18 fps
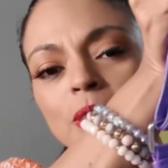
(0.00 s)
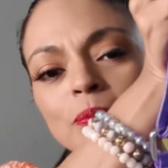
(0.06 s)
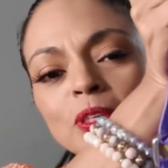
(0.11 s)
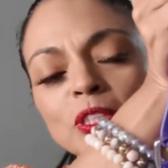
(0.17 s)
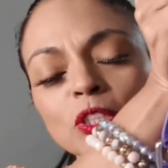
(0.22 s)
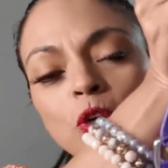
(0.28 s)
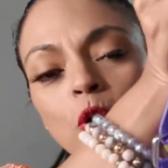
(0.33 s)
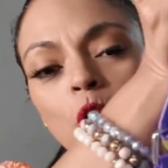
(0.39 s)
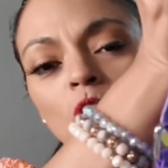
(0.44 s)
much
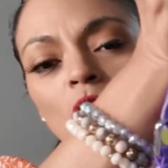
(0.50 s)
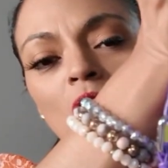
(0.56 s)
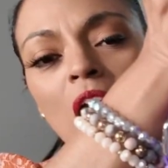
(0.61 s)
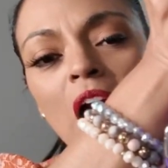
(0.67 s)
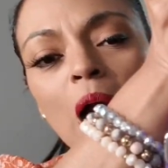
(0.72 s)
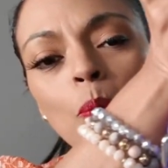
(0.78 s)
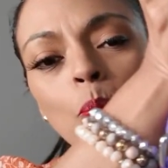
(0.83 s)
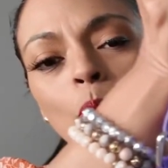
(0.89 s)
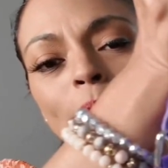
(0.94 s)
all
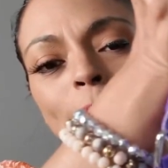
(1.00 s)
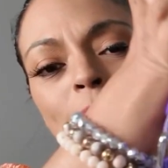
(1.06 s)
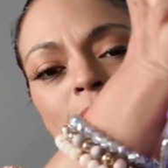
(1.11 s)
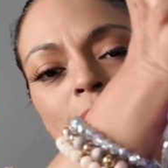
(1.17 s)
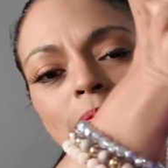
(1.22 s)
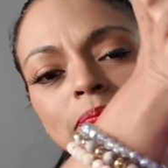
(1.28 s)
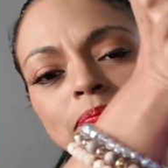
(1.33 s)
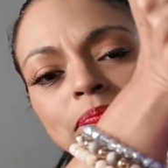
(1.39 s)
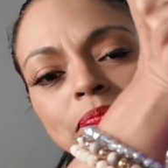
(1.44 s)
cobwebby.
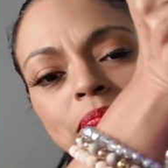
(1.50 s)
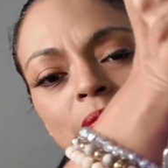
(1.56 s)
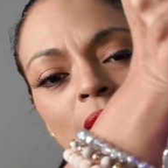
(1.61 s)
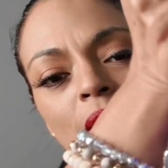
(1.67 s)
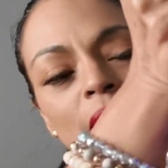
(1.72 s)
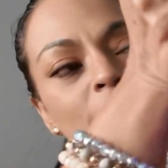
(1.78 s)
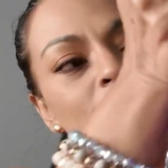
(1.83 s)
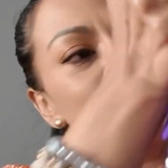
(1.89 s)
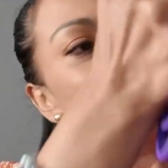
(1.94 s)

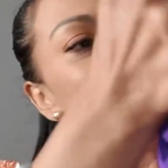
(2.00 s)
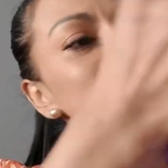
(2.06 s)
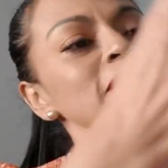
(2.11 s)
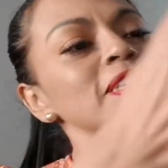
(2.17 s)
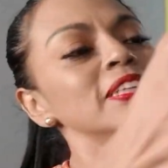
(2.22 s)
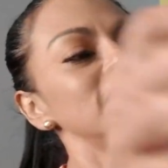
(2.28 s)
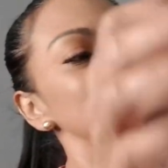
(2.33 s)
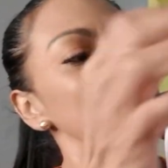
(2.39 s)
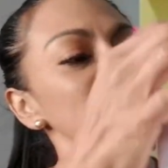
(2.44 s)
Look
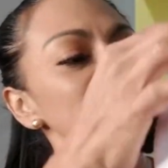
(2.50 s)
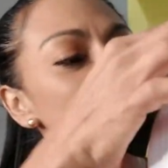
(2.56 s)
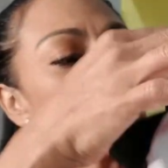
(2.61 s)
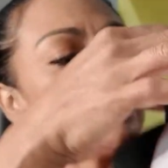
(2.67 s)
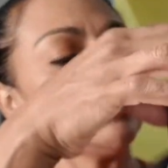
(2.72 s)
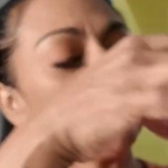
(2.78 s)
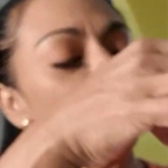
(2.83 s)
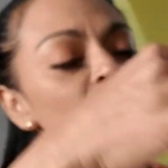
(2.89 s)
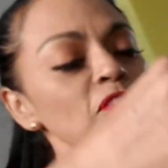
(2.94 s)
at that. I
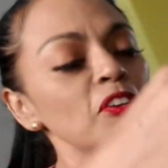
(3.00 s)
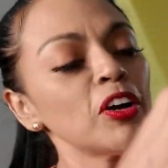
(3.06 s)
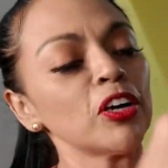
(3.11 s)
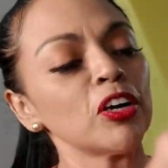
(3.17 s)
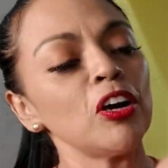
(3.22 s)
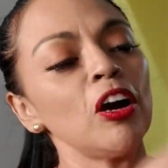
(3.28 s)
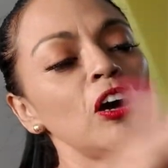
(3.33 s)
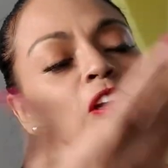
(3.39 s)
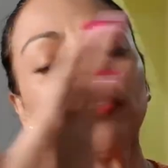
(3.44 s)
love her
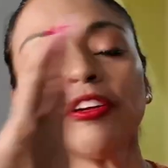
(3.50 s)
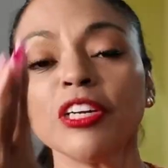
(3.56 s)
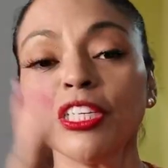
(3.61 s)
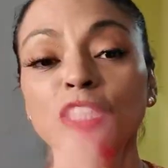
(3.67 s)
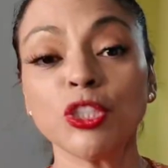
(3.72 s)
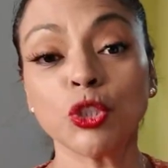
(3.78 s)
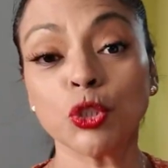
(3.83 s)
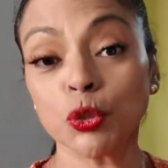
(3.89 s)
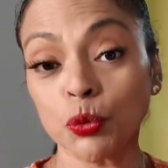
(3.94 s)
color in
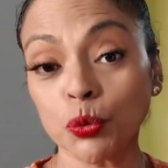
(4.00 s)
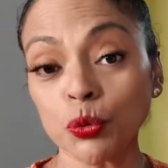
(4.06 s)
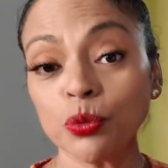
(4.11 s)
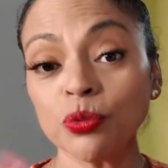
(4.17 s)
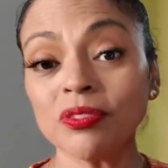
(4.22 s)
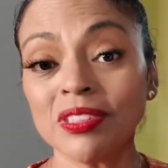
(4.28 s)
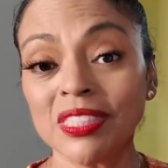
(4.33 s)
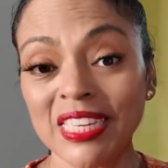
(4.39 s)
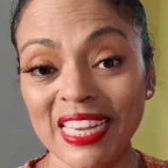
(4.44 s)

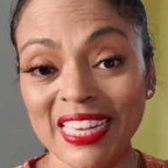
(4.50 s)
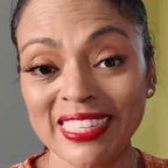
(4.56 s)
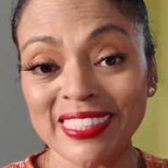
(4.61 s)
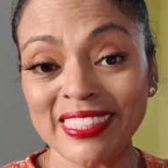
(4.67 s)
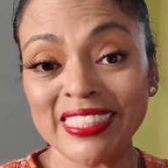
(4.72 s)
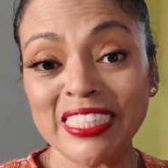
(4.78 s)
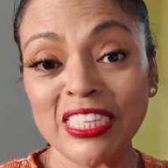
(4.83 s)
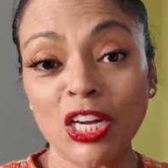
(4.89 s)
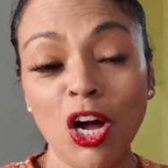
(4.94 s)
true
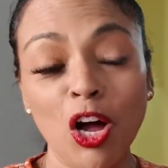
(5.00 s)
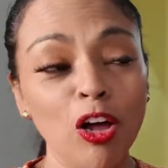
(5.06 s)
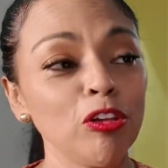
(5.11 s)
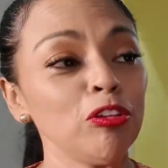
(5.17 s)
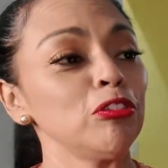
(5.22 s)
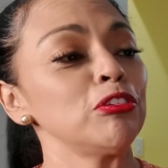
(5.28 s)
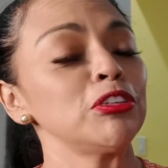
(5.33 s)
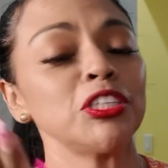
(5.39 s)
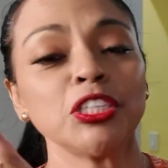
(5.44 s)
Daisy
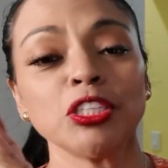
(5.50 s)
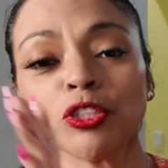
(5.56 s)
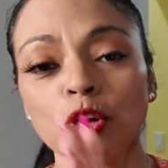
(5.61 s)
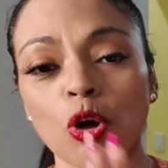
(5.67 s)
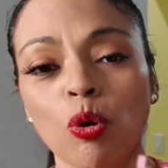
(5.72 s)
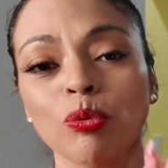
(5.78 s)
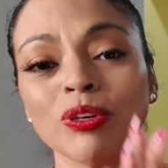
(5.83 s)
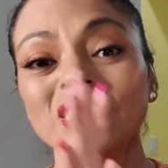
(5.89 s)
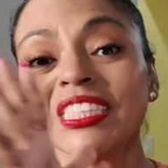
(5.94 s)
color. She's
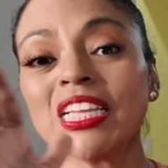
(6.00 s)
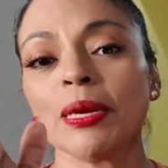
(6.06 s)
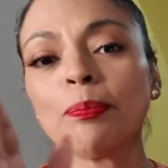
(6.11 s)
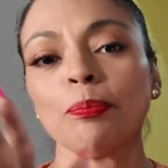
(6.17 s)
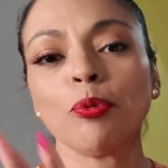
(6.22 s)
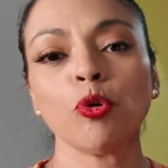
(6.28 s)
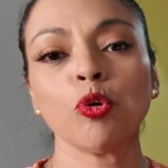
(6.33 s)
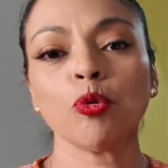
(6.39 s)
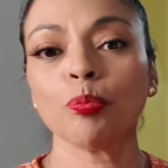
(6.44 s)
always like
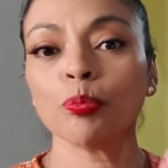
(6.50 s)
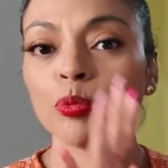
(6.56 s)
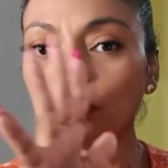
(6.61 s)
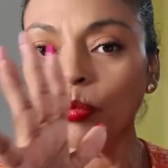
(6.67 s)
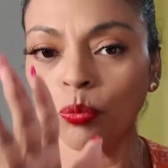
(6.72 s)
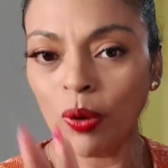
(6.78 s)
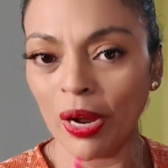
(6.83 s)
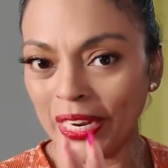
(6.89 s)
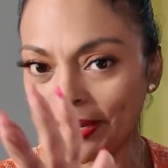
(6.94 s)
purple,
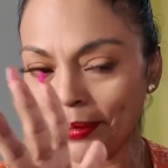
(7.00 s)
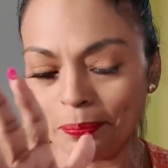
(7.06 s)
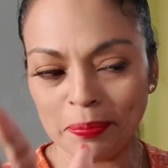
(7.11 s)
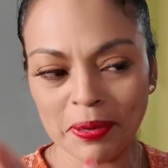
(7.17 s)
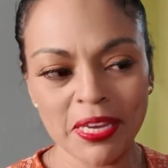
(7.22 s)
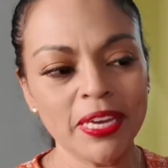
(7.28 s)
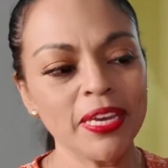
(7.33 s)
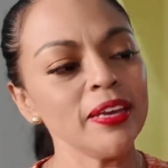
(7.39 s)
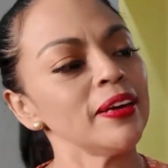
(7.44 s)
white, and
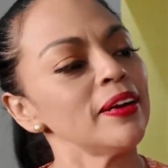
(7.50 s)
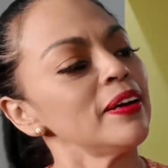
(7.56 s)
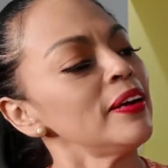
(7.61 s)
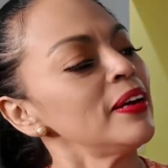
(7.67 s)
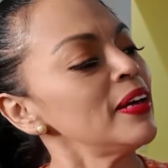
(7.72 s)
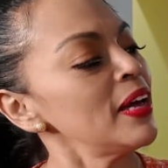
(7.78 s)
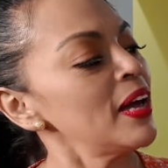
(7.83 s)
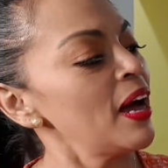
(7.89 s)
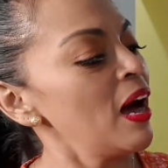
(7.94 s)
pink.
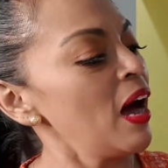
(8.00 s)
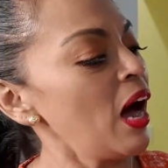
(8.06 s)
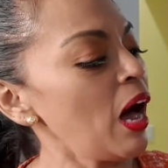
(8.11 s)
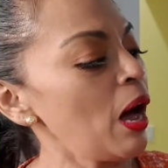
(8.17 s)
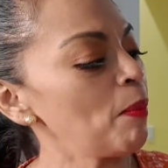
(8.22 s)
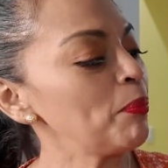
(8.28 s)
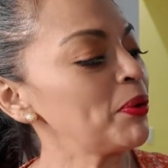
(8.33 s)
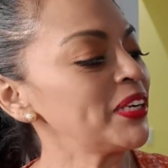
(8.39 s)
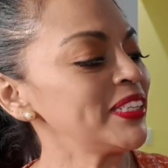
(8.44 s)

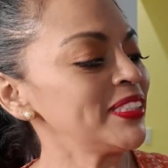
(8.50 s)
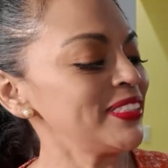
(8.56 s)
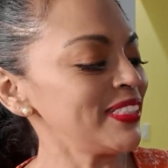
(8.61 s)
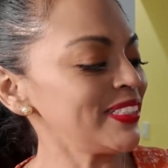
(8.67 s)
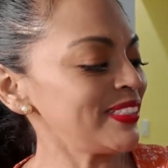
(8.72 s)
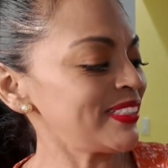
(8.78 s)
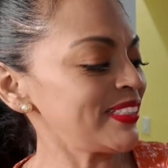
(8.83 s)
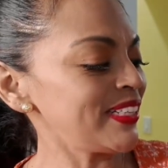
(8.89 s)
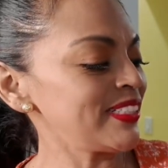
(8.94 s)
But in
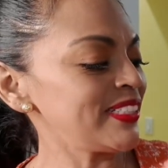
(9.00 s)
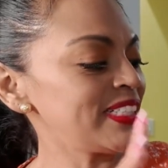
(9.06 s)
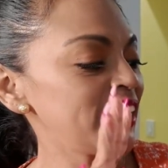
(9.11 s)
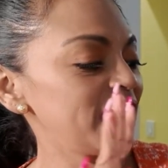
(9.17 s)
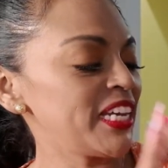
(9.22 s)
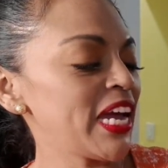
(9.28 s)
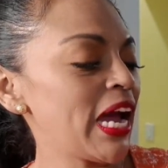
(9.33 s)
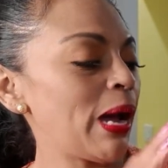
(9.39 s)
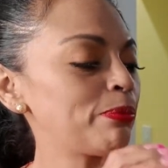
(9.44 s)
this sense, they
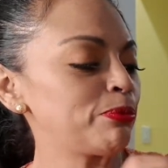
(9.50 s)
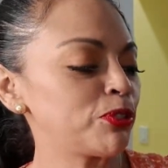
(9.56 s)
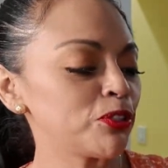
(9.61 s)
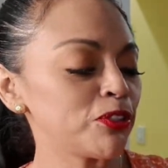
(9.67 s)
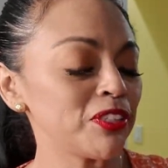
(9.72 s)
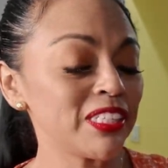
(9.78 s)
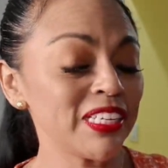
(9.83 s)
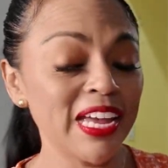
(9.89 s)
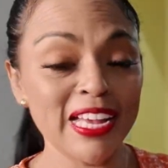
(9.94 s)

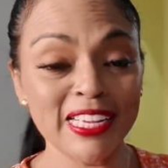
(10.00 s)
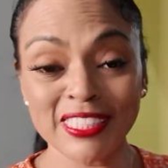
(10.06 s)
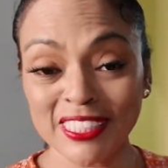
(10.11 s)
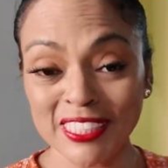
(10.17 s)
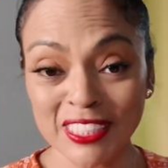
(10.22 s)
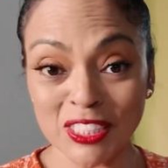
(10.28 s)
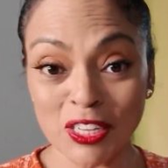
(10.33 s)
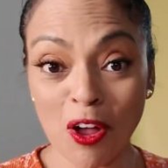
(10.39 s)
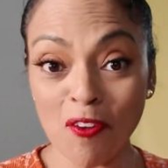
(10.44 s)
captured the
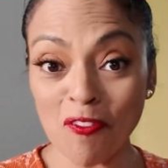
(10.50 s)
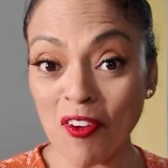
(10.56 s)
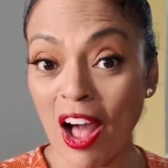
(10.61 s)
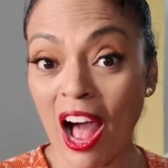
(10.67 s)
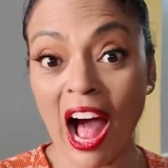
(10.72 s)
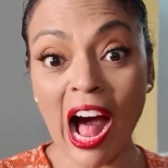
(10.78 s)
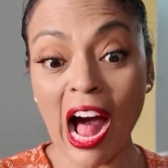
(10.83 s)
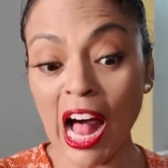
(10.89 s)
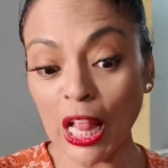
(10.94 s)
essence of
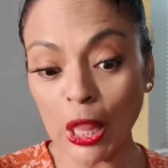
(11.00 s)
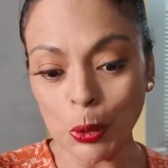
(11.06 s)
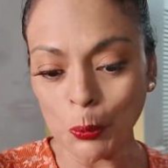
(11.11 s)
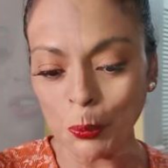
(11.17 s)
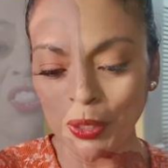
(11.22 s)
Halloween.